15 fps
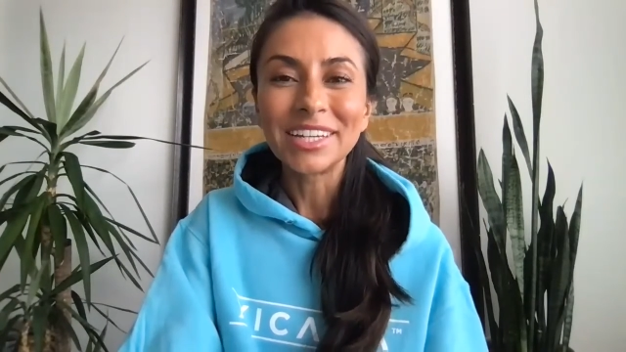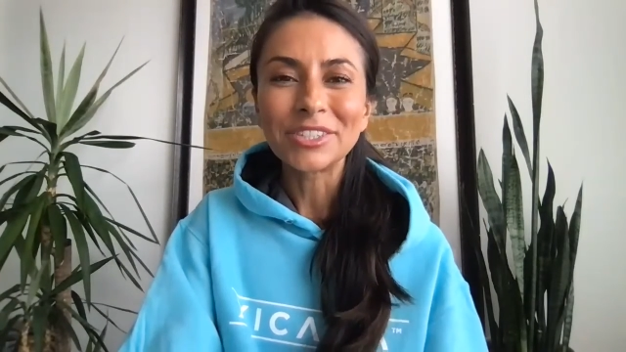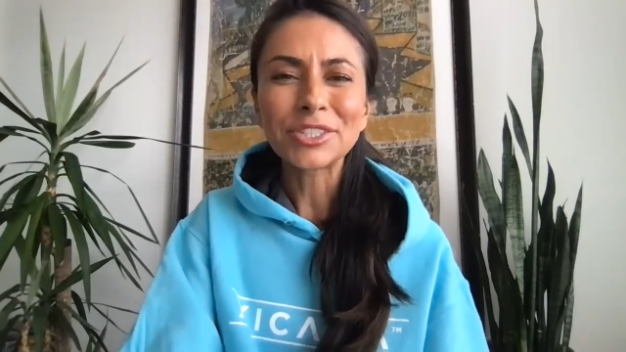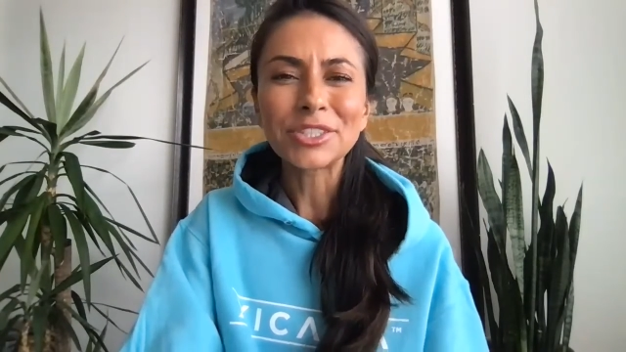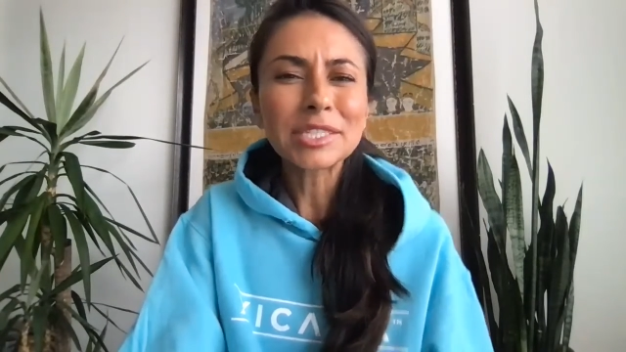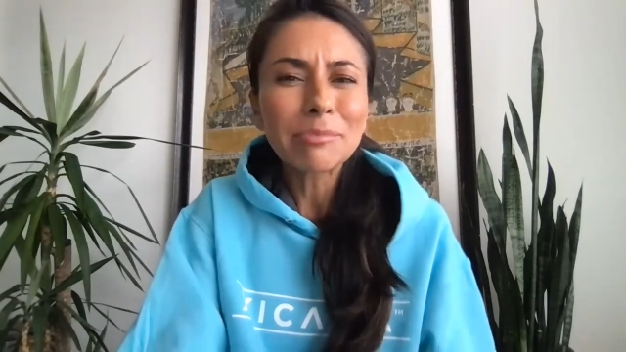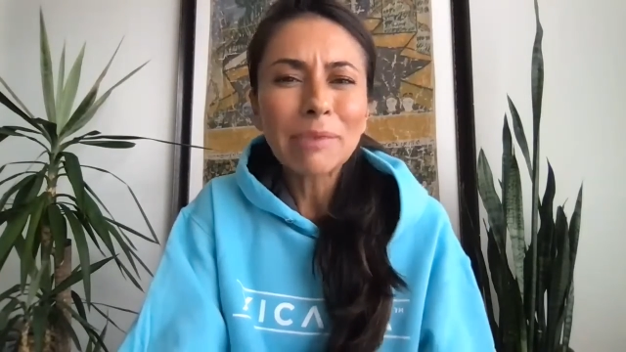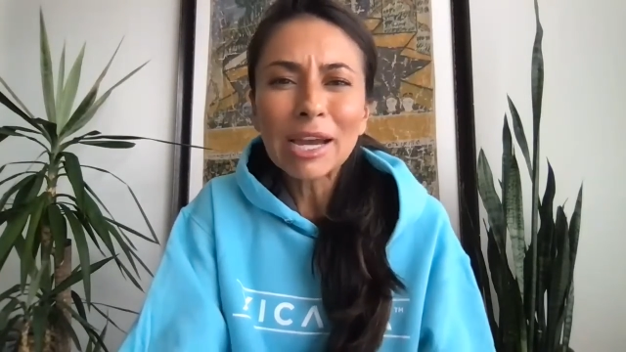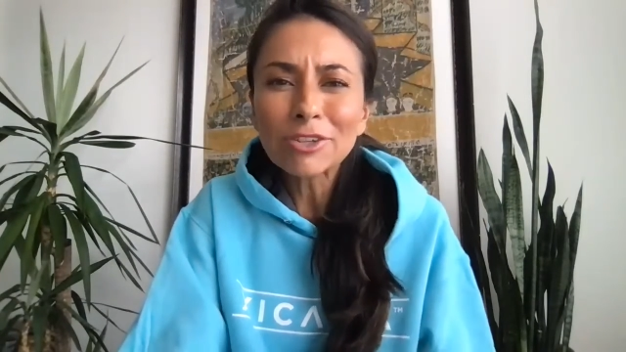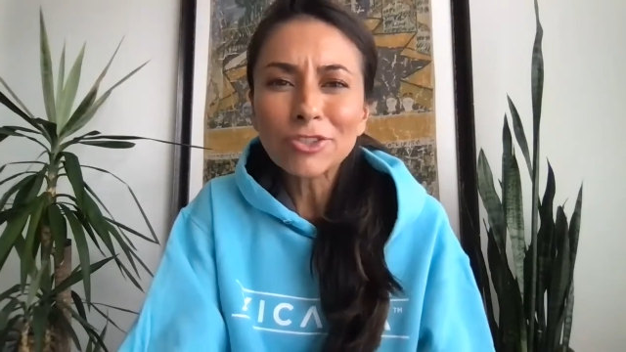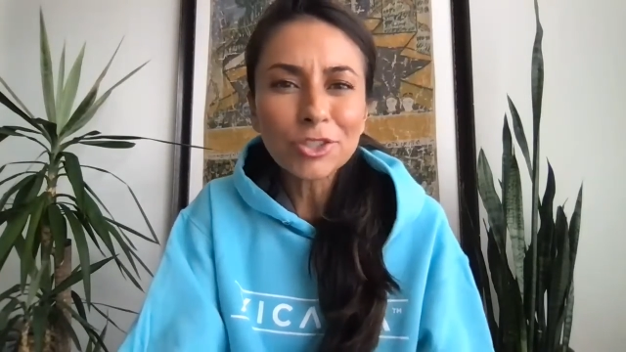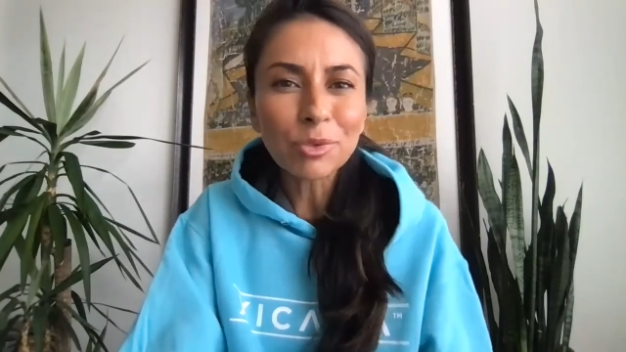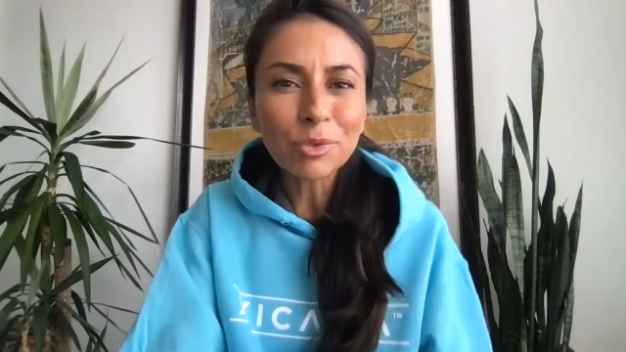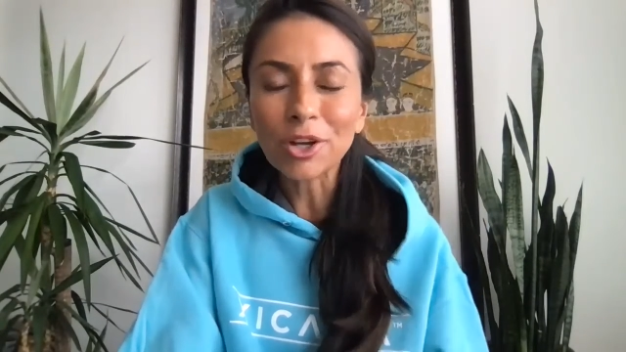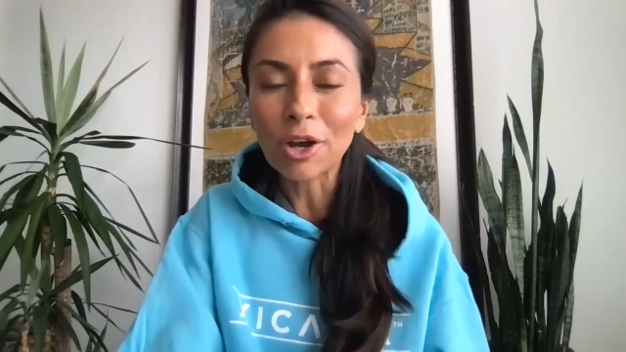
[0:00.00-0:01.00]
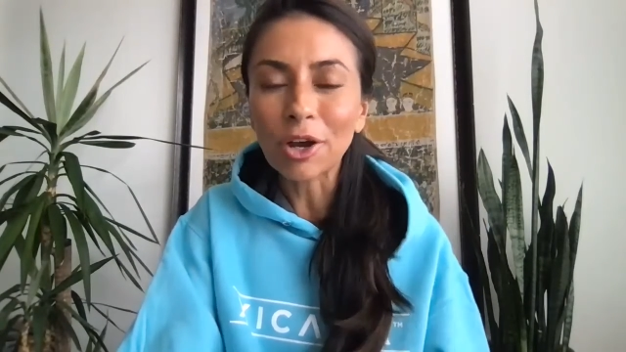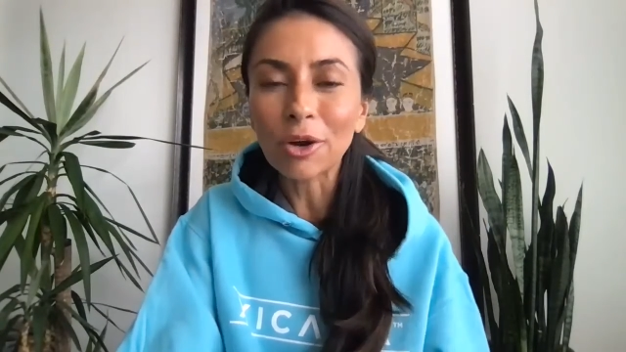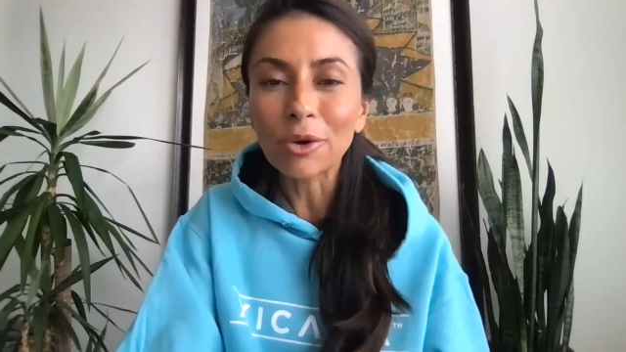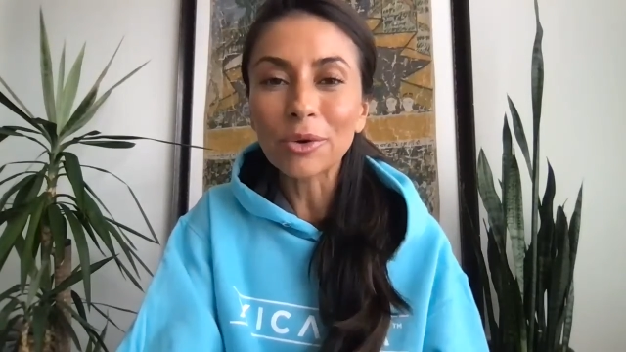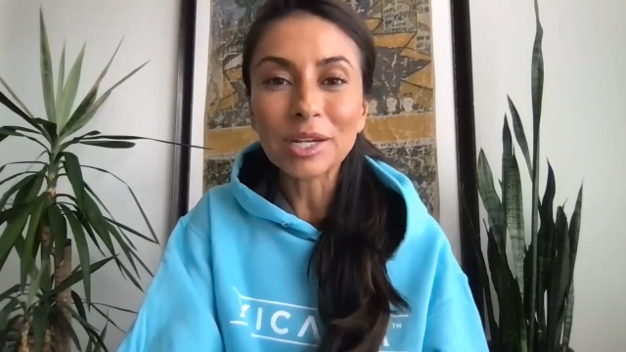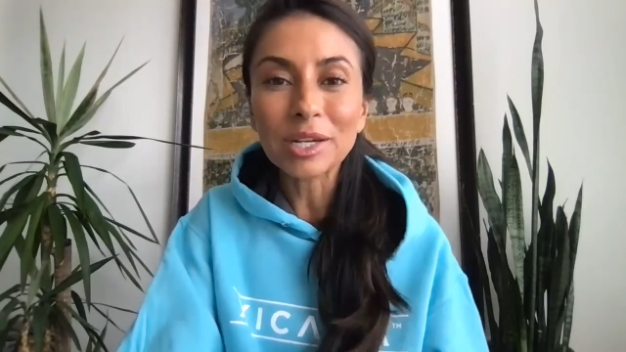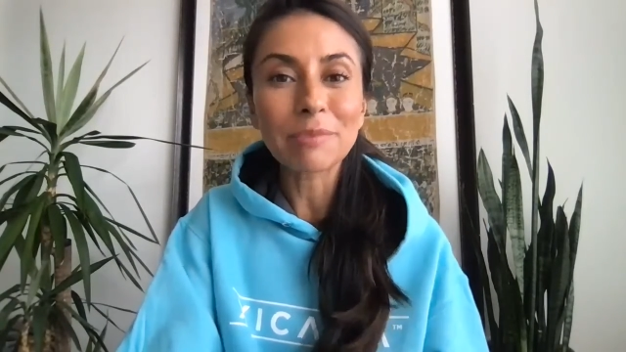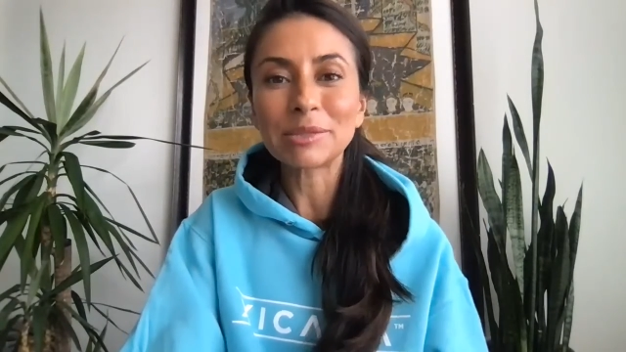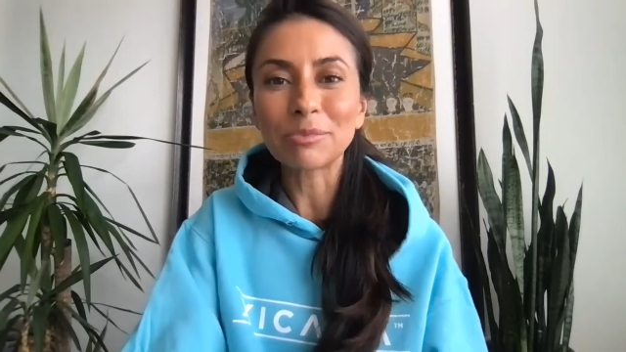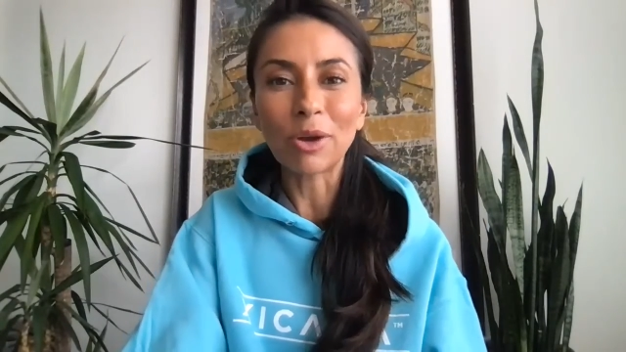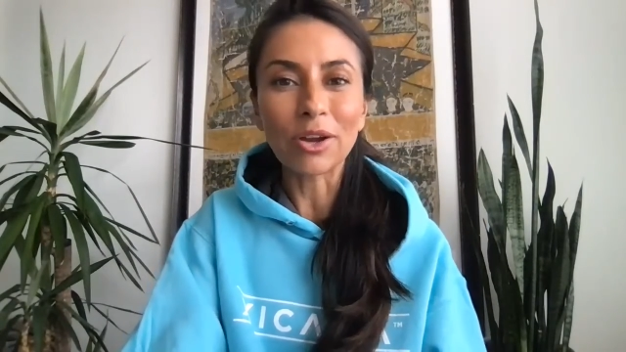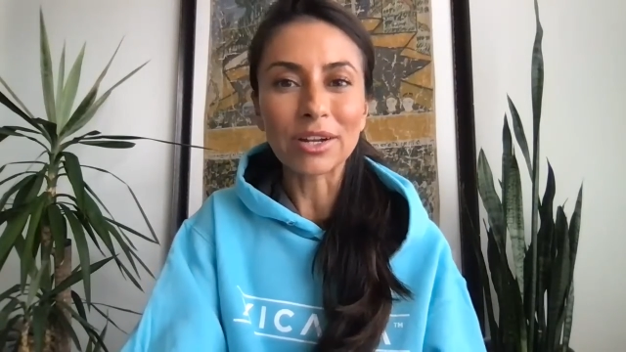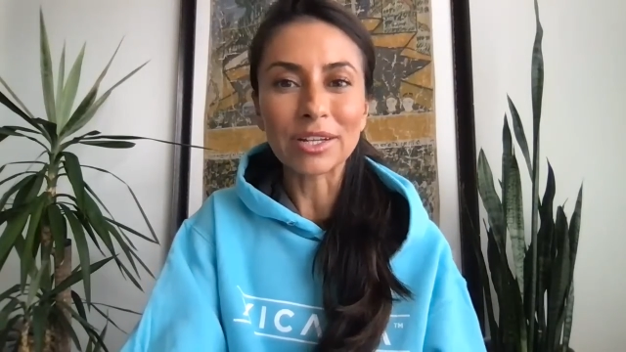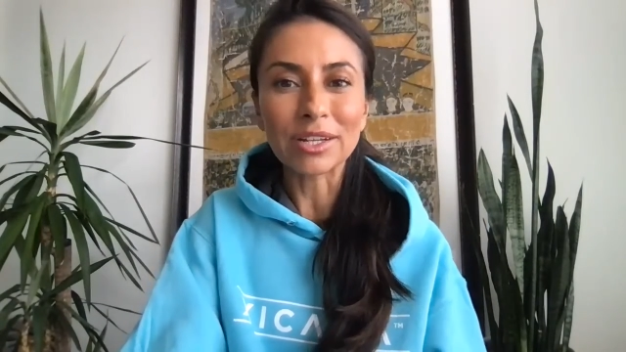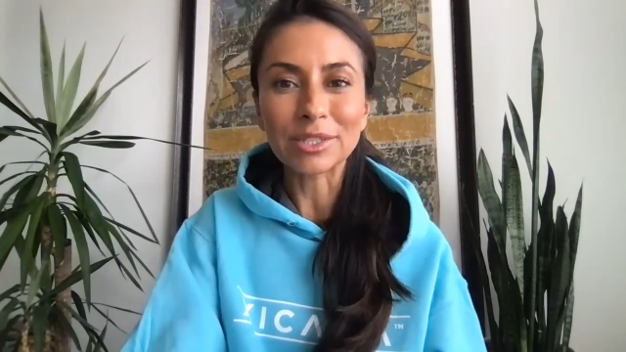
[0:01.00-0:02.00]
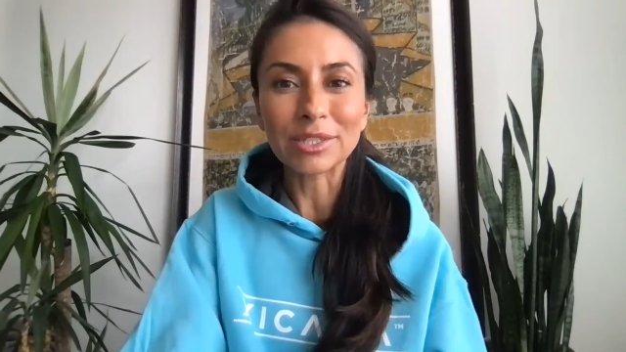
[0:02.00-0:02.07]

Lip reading: Just imagine where coconut-based products